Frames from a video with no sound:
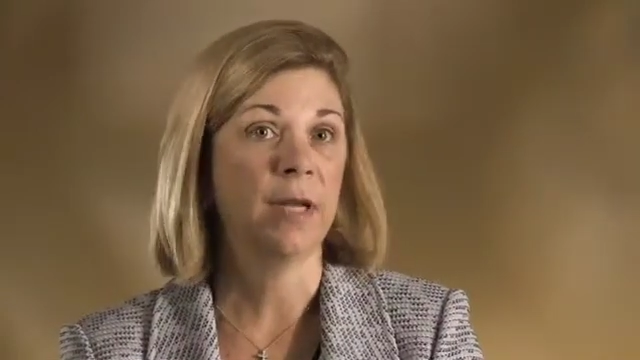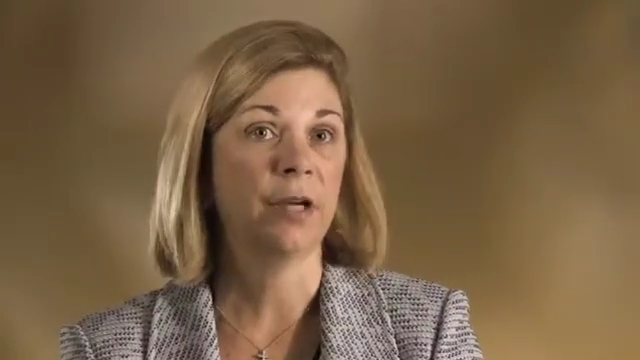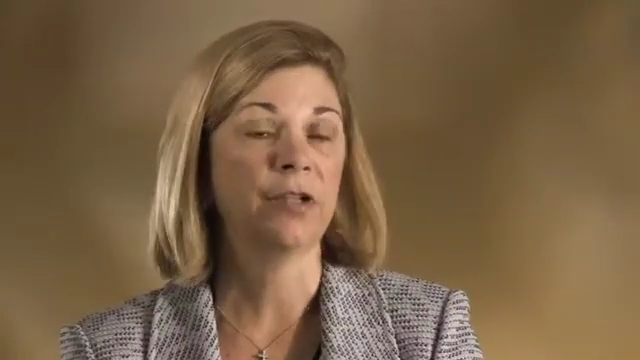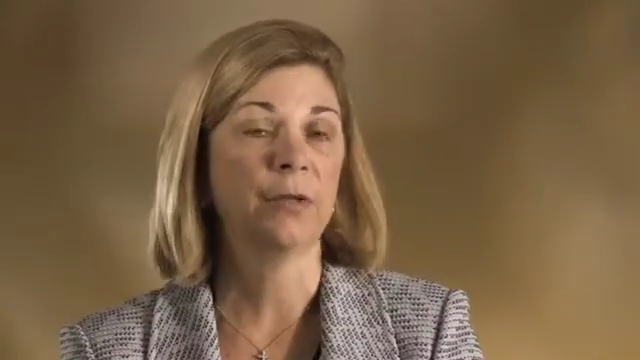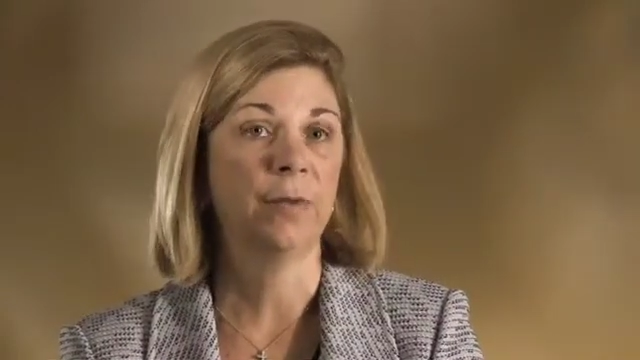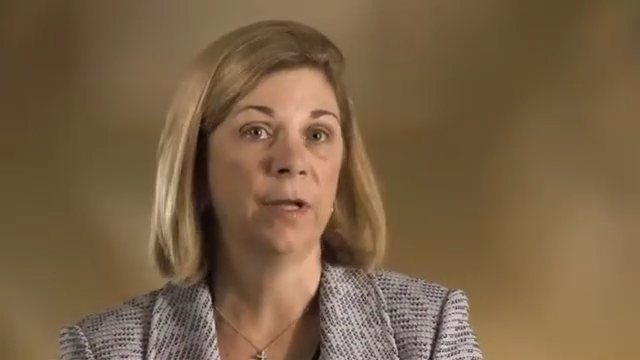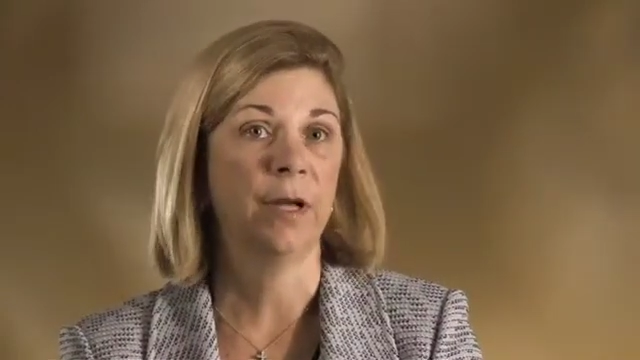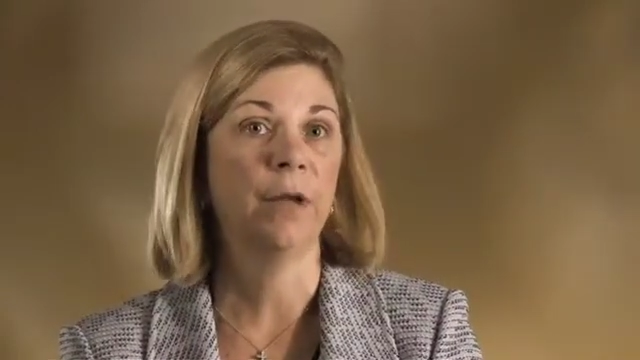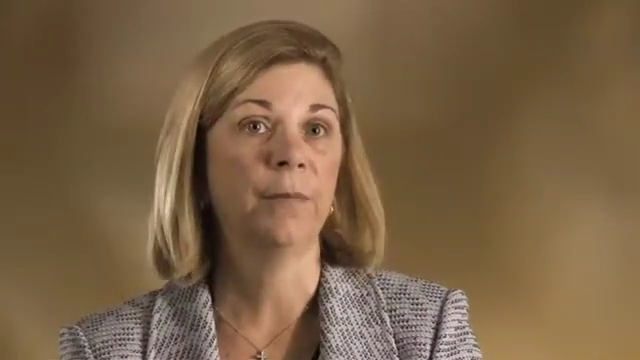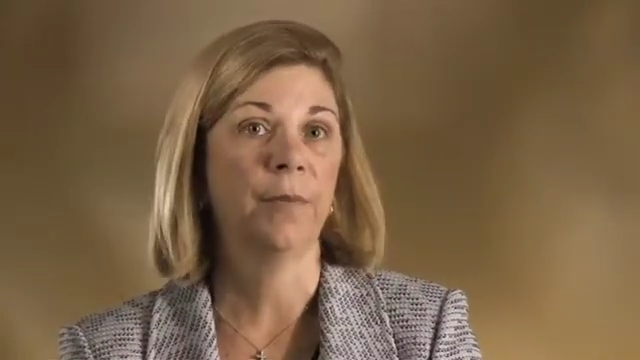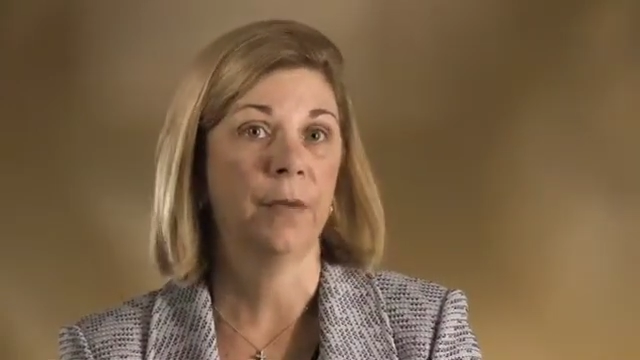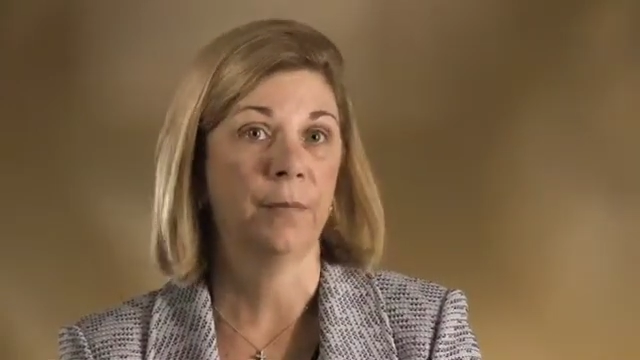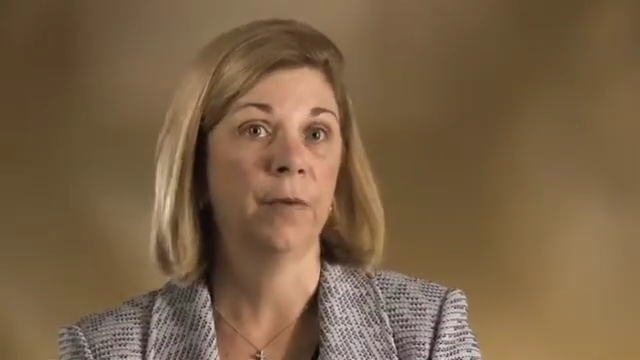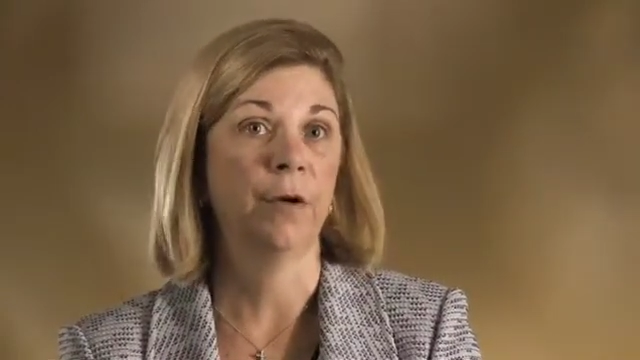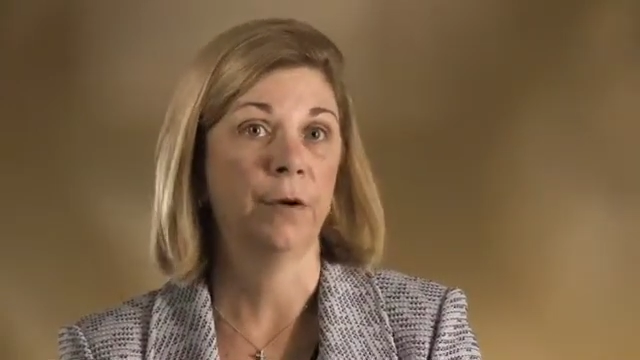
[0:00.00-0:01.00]
actually will help
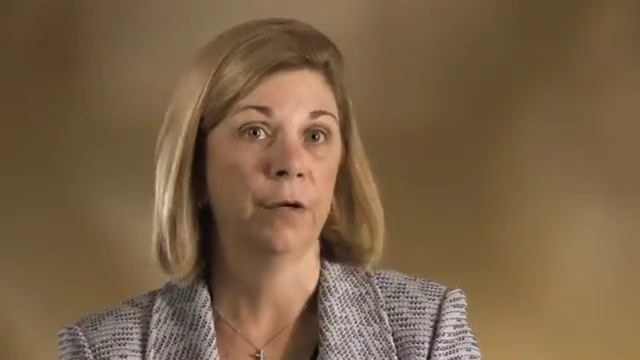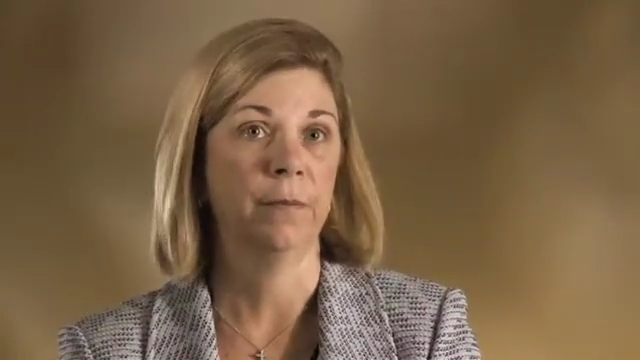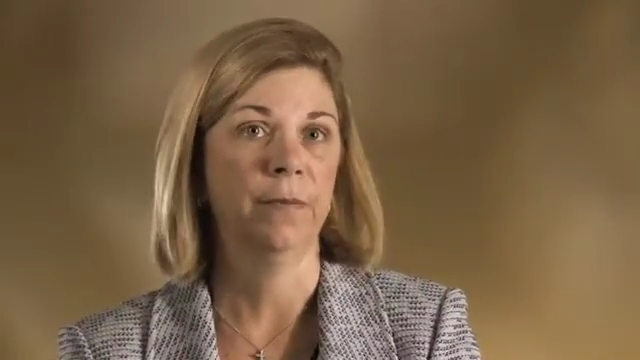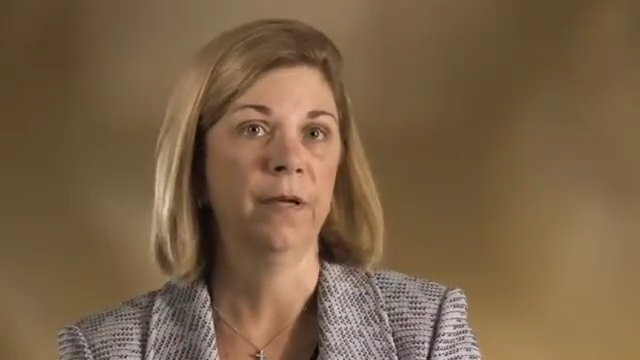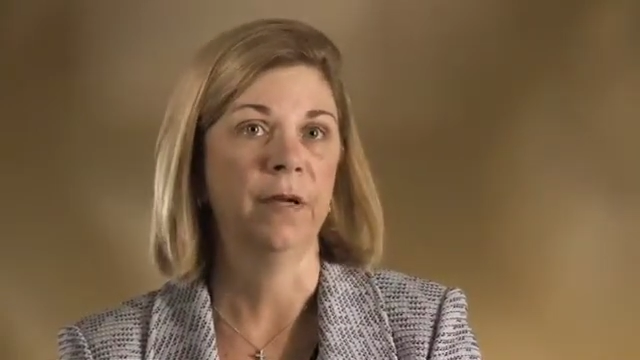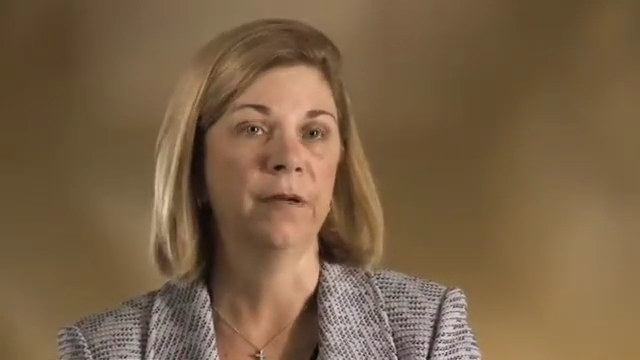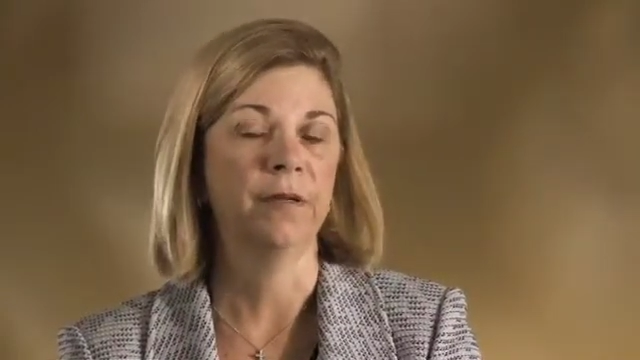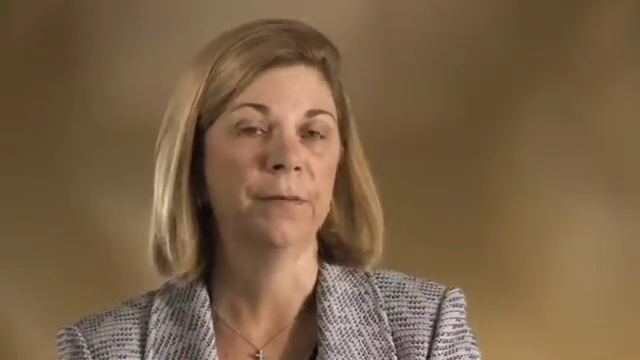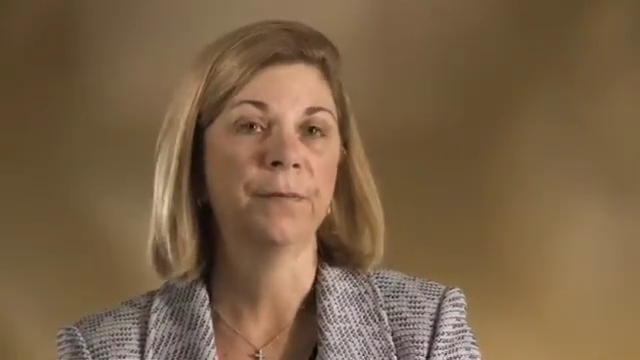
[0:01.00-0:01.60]
them a good bit.